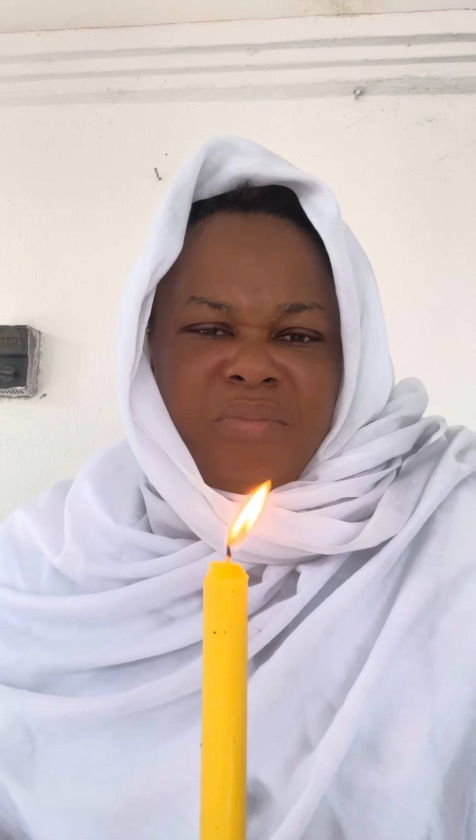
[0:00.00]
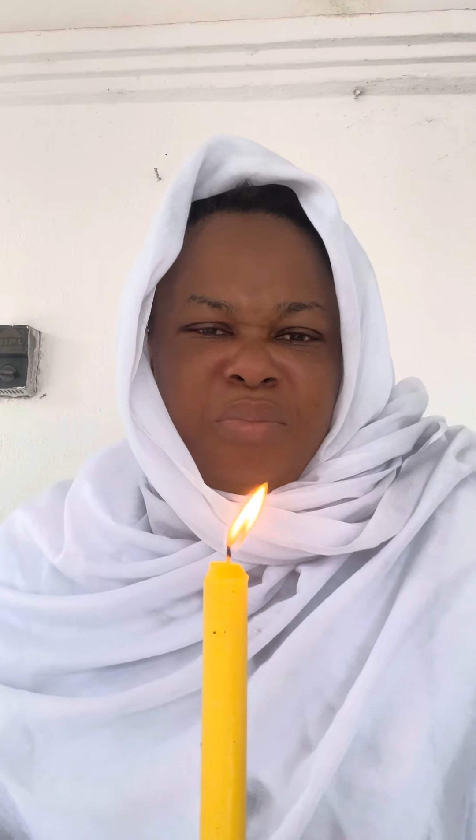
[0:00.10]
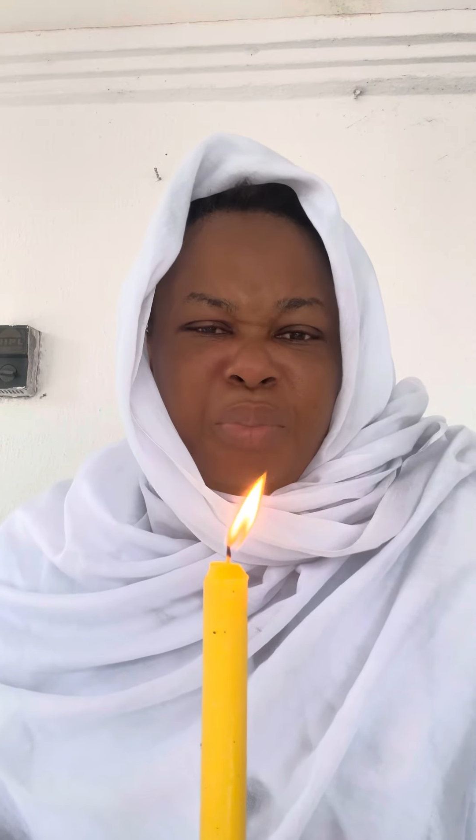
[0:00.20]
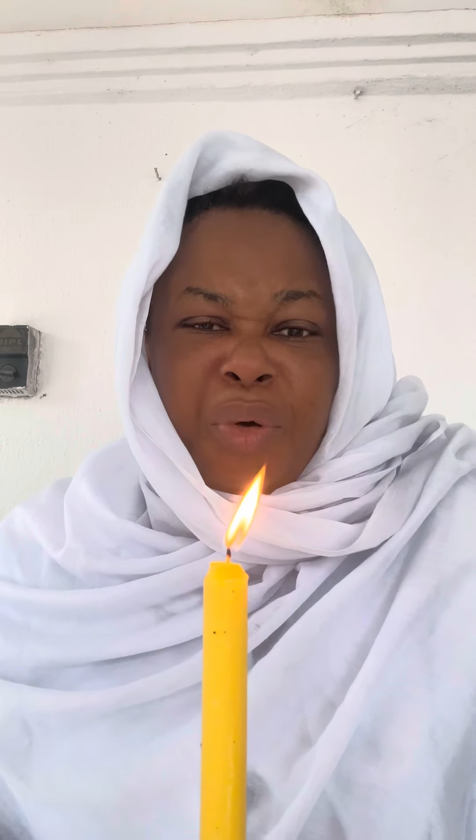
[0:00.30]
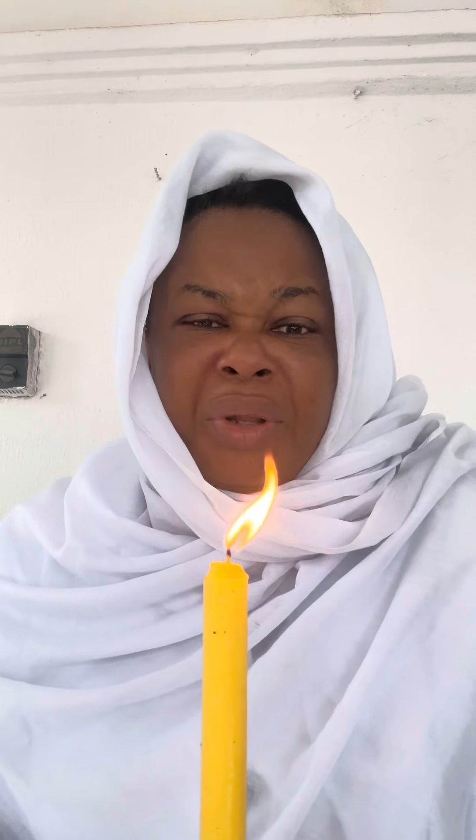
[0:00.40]

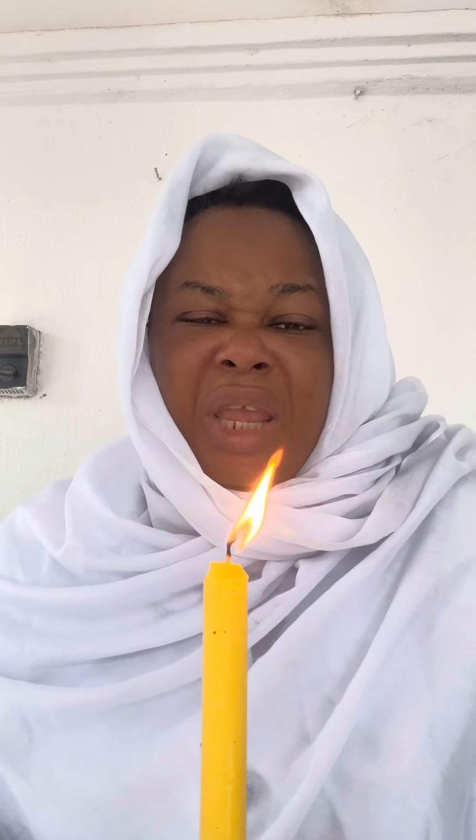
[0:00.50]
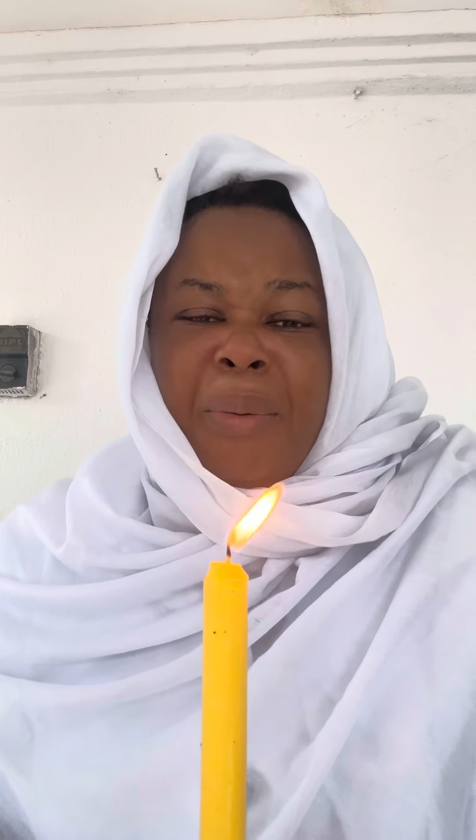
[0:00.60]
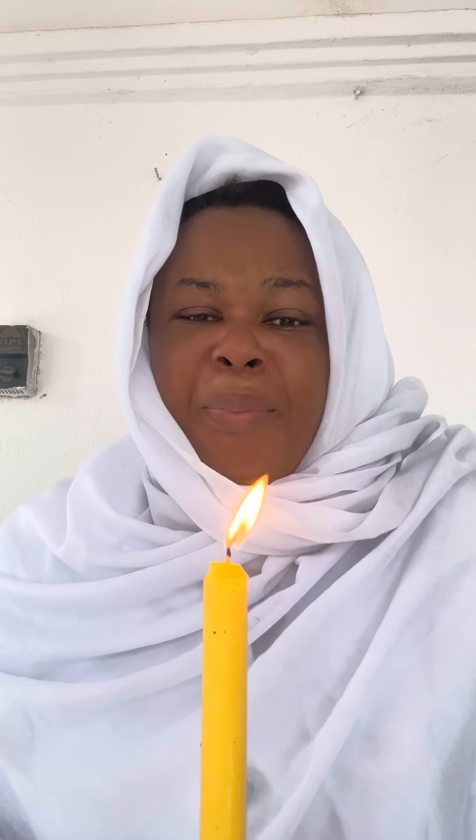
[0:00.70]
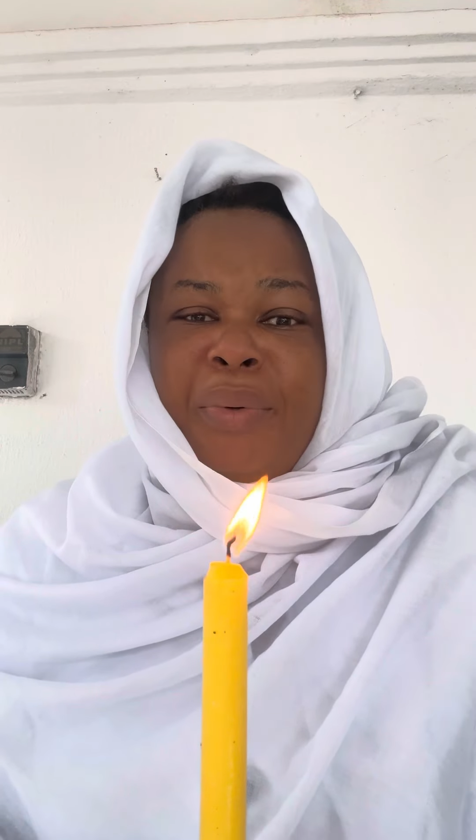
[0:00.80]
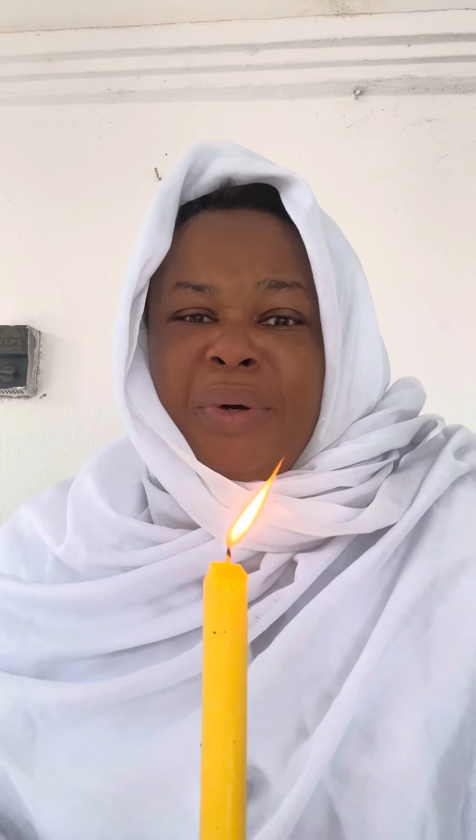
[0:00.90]

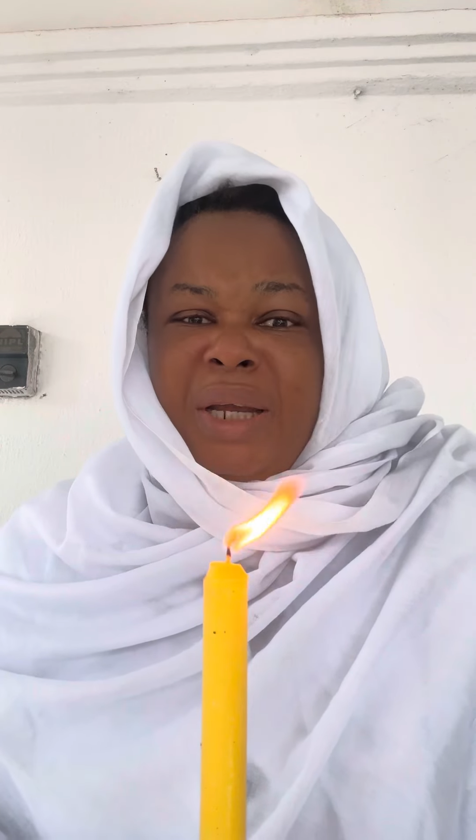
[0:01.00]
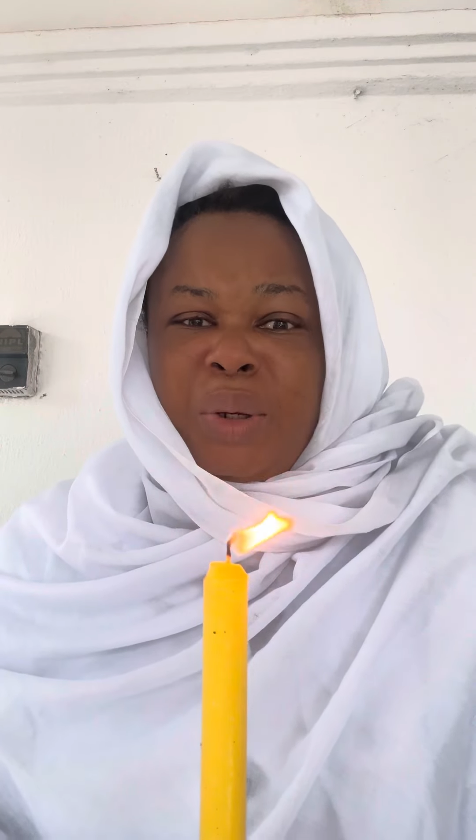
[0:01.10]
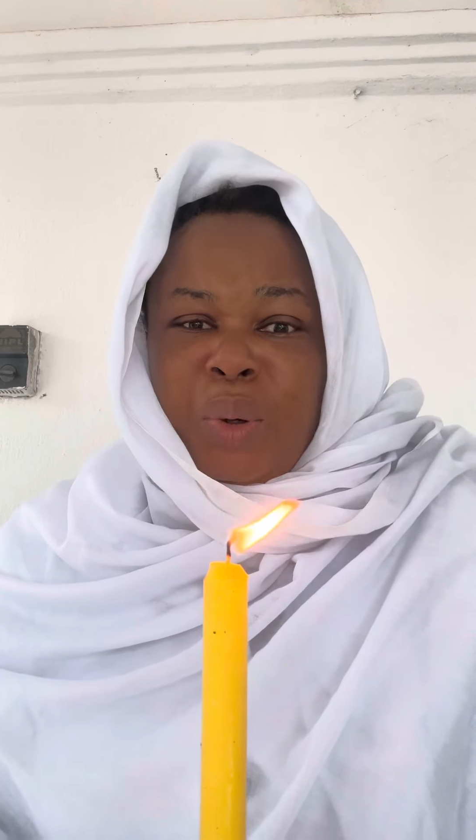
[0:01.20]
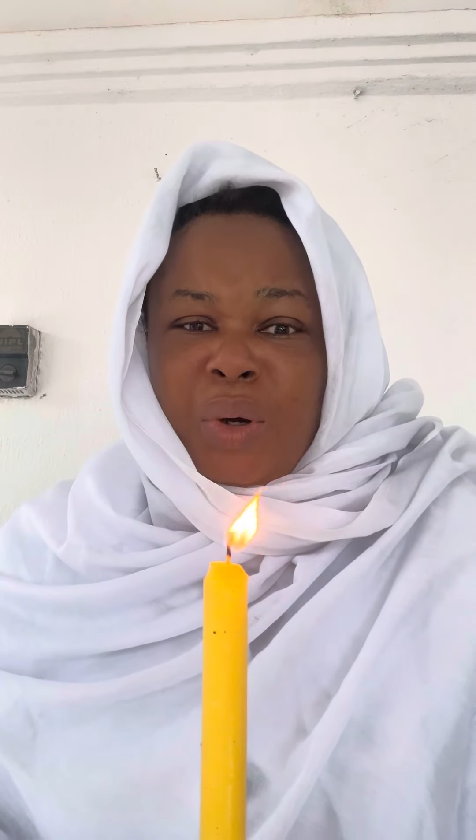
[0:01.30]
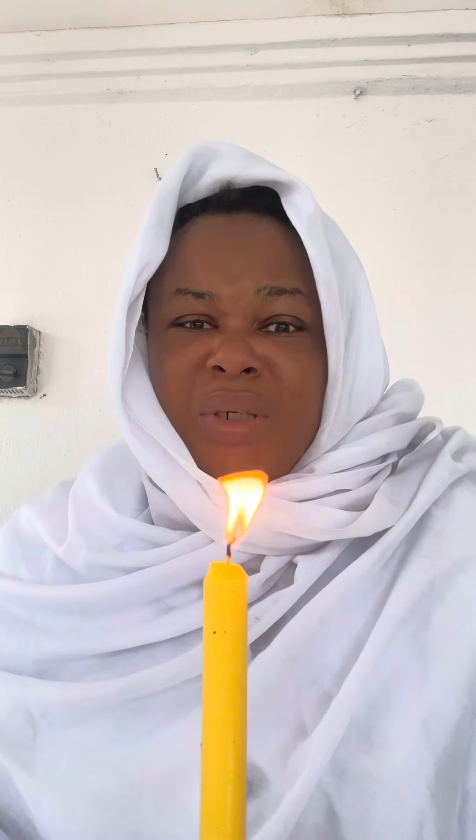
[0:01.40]
Bunibu, you
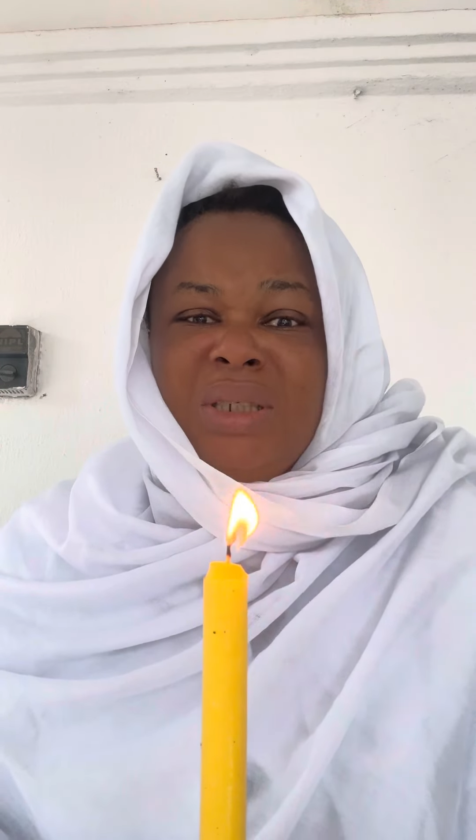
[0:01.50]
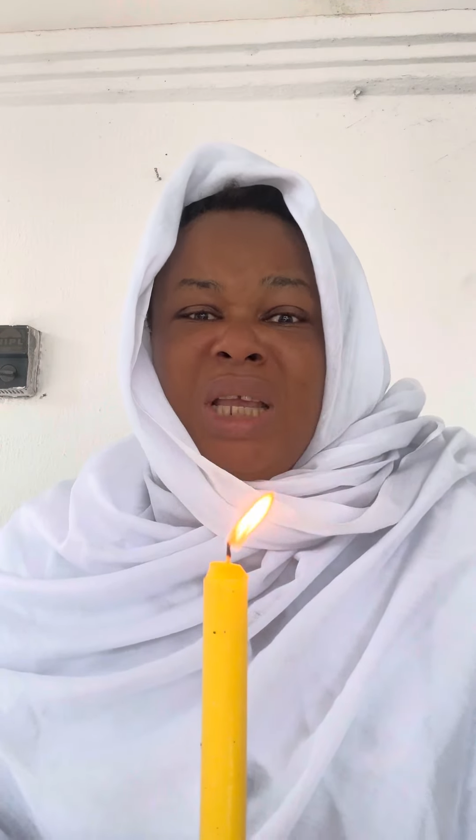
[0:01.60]
know,